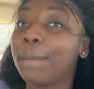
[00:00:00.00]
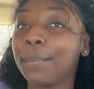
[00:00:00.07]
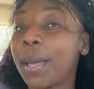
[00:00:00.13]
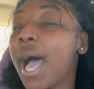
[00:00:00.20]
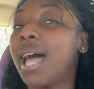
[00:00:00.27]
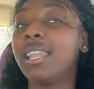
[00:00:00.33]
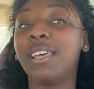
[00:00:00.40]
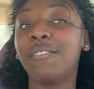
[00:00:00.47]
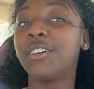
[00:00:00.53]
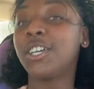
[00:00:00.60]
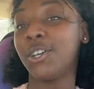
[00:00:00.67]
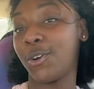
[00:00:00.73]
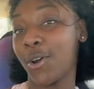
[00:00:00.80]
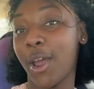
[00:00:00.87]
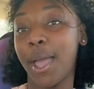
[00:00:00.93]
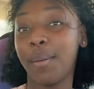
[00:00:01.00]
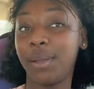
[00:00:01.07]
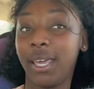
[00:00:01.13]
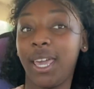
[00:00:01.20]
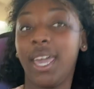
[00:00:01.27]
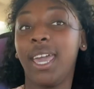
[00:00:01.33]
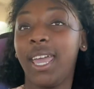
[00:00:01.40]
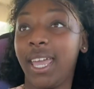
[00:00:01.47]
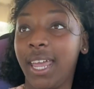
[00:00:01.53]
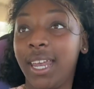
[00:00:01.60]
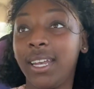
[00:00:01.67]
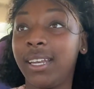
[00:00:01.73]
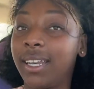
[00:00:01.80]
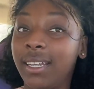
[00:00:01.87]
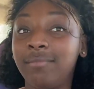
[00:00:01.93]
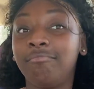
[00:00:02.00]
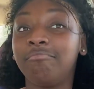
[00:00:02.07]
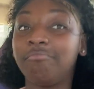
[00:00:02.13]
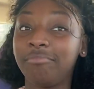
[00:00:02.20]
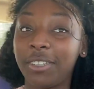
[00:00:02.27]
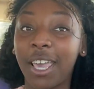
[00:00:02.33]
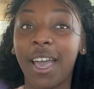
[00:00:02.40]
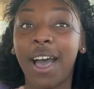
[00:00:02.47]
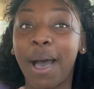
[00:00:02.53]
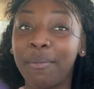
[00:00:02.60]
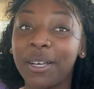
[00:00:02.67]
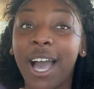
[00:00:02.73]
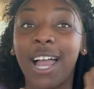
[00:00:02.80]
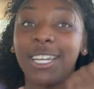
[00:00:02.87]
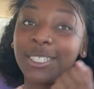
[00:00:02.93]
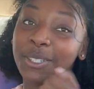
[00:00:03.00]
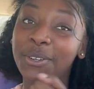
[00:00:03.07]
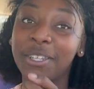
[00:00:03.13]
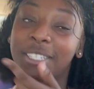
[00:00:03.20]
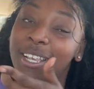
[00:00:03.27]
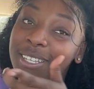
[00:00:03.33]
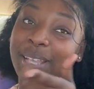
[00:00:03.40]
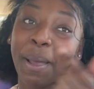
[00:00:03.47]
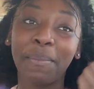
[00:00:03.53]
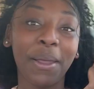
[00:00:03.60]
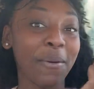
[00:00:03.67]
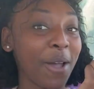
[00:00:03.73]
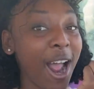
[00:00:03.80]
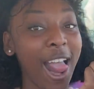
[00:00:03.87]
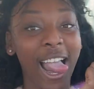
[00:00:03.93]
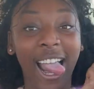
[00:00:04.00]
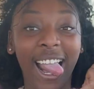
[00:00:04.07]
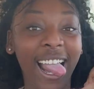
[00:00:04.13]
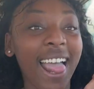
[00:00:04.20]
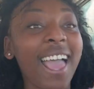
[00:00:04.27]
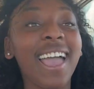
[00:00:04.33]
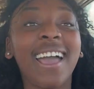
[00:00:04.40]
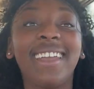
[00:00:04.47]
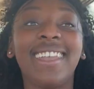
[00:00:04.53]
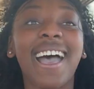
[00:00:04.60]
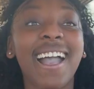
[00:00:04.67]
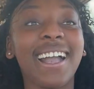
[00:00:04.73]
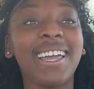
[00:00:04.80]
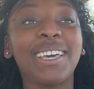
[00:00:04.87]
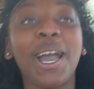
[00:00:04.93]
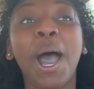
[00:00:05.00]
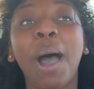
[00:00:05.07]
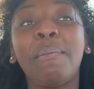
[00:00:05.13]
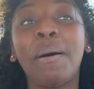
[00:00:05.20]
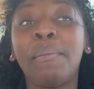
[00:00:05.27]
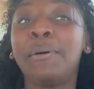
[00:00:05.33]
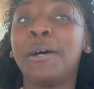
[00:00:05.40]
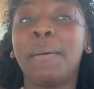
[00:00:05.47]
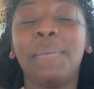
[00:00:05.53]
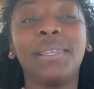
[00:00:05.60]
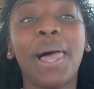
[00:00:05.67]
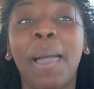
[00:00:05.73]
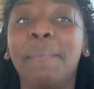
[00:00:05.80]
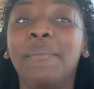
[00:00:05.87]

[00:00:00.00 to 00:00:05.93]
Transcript: I love a good crab leg, and yeah, I'm a college student, so stop playing with her. Now I gotta call my mom and be like,